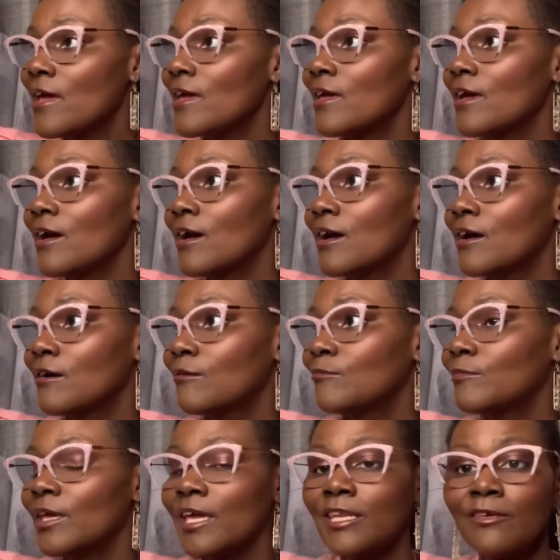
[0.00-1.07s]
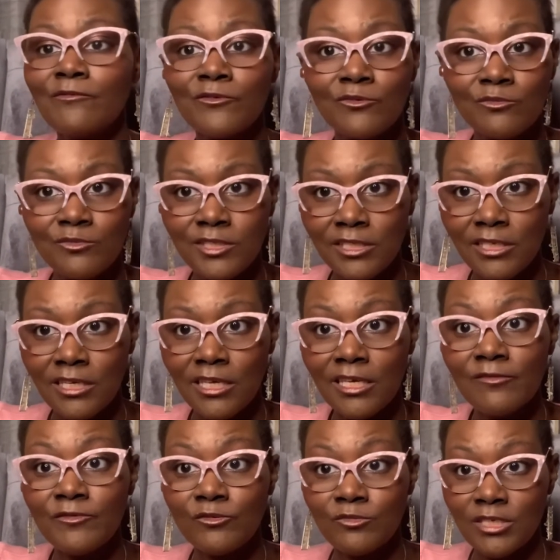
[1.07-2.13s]
Um, and if you did,
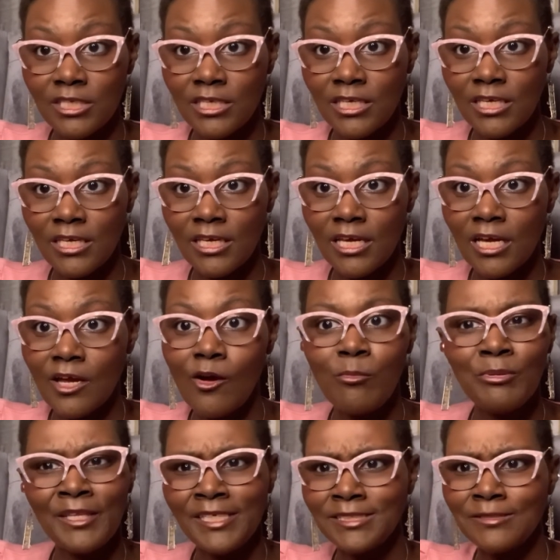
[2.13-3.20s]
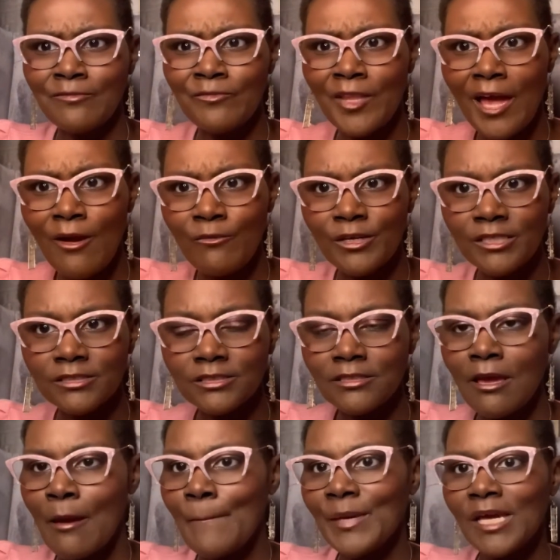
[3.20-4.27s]
if you did, go plant some flowers.
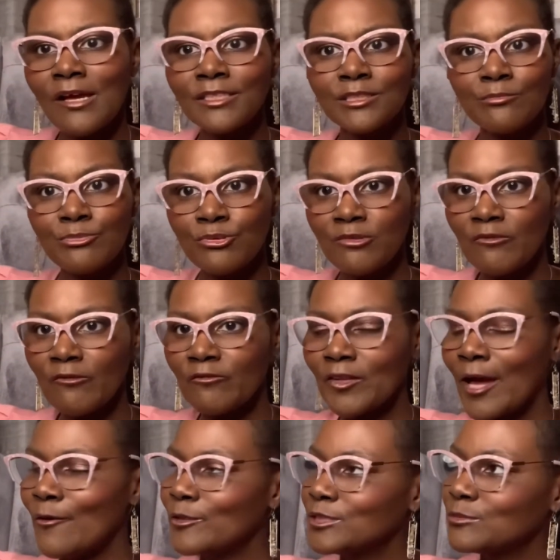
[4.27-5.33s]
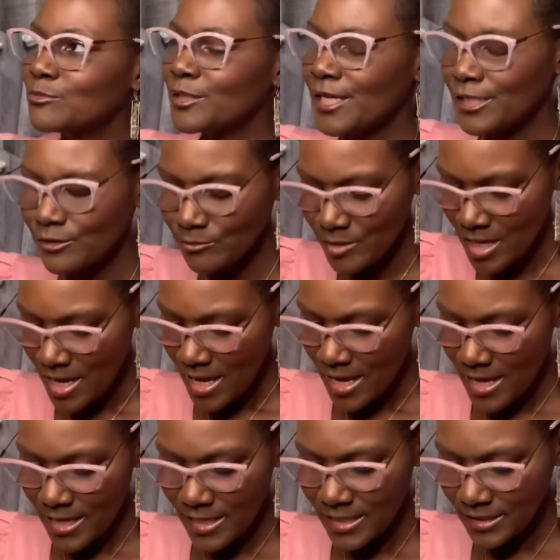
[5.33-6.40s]
Pick out some beautiful flowers, plant them,
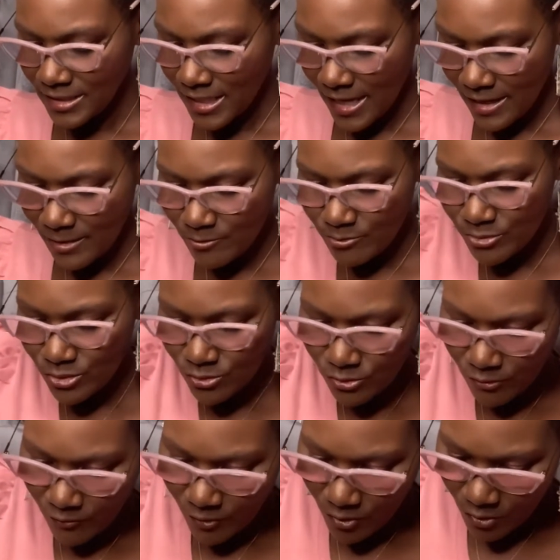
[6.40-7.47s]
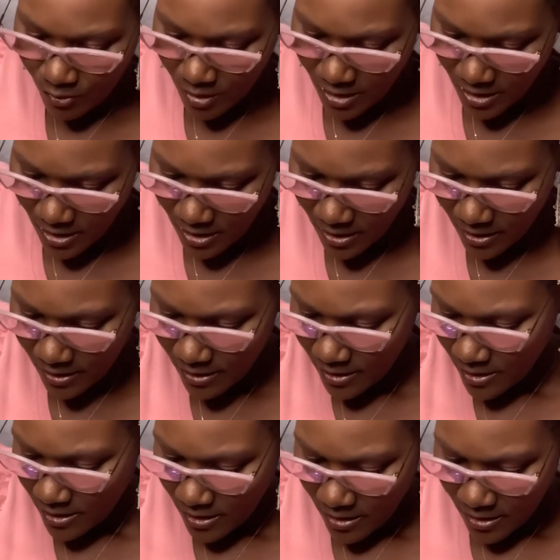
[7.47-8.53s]
and get that beautiful uh,
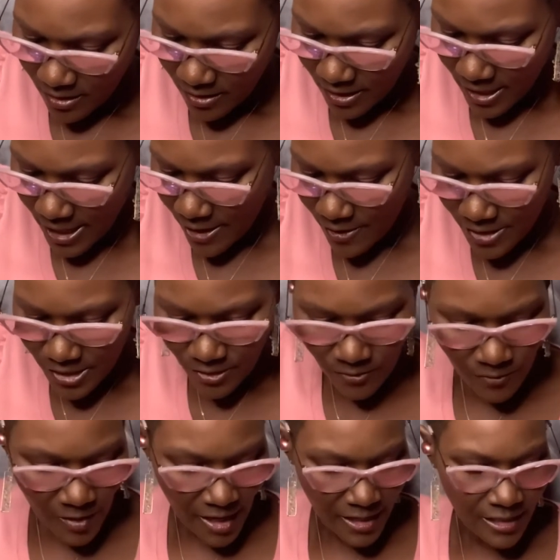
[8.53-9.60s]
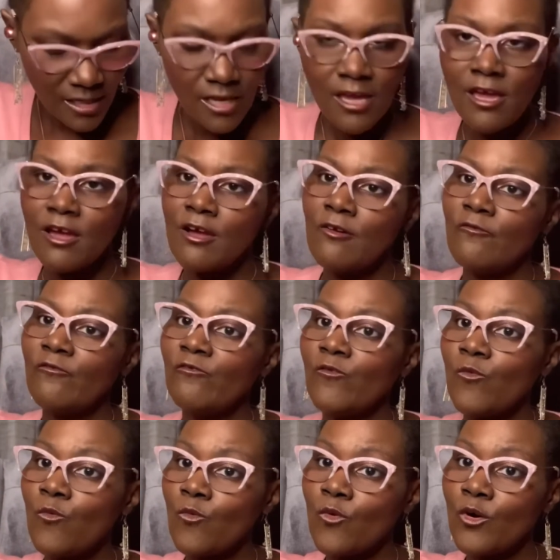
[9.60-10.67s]
area ready
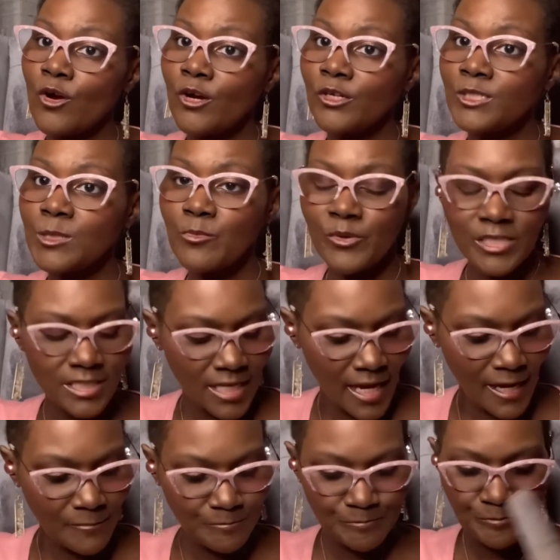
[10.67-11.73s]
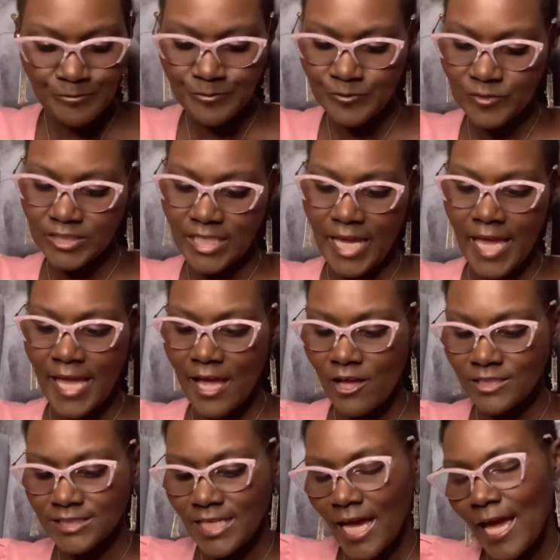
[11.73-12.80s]
for springtime to hang
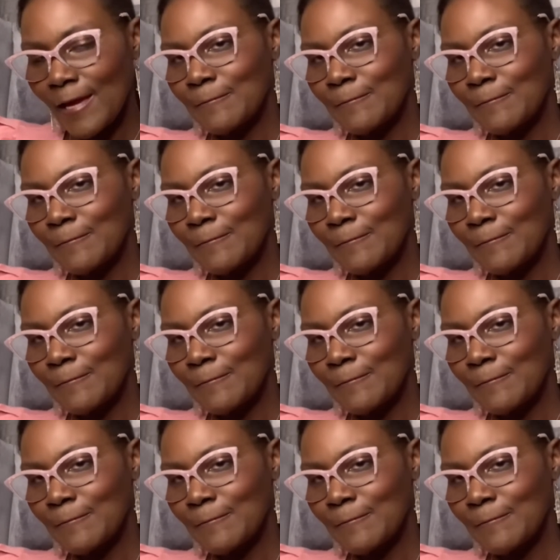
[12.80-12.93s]
outside.